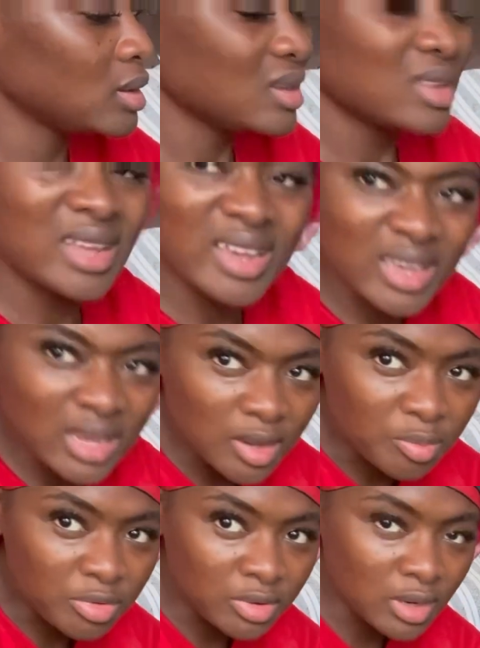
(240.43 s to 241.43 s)
like hair
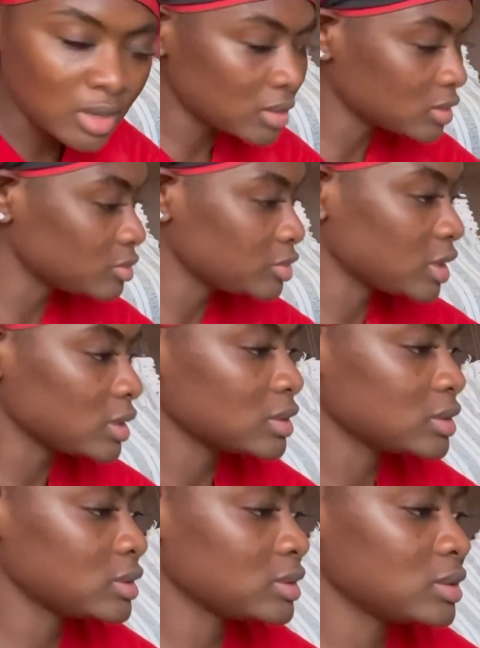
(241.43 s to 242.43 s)
products,
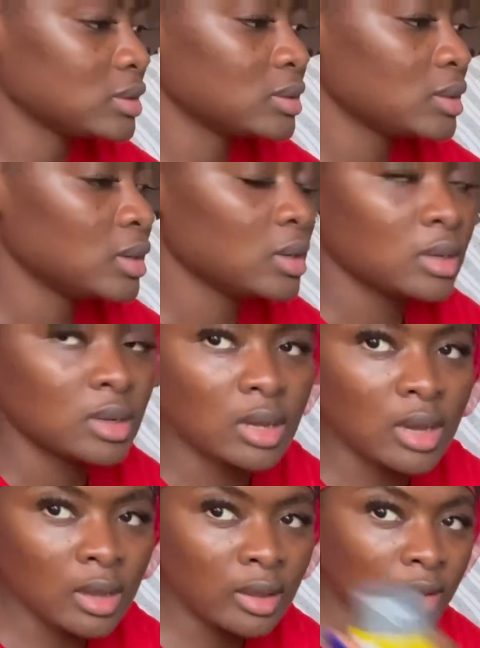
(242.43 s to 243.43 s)
because
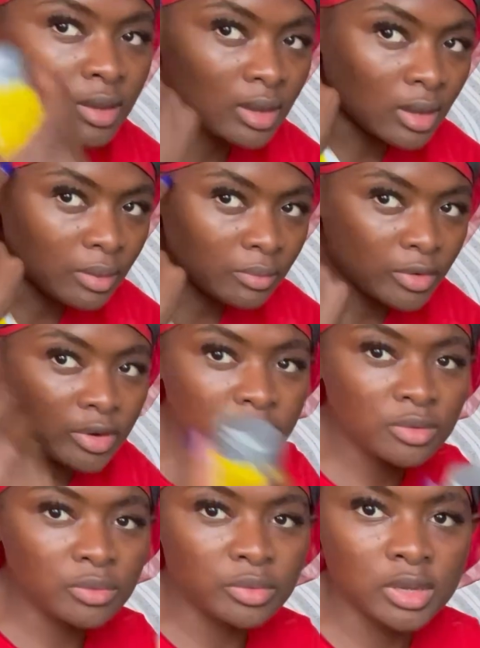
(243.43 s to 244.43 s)
I am wearing
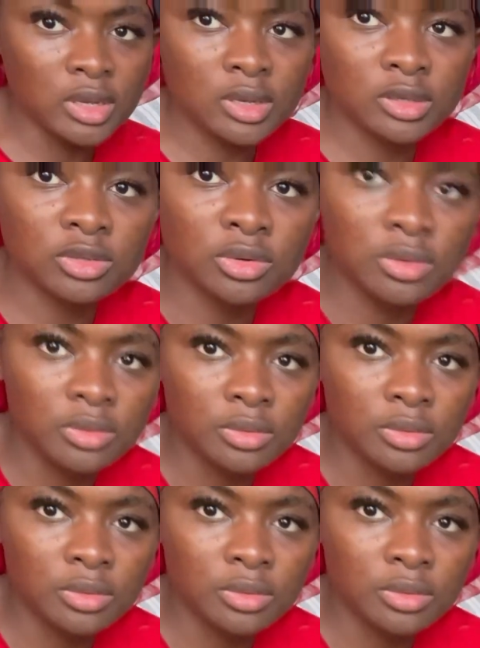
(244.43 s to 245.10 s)
a wig, so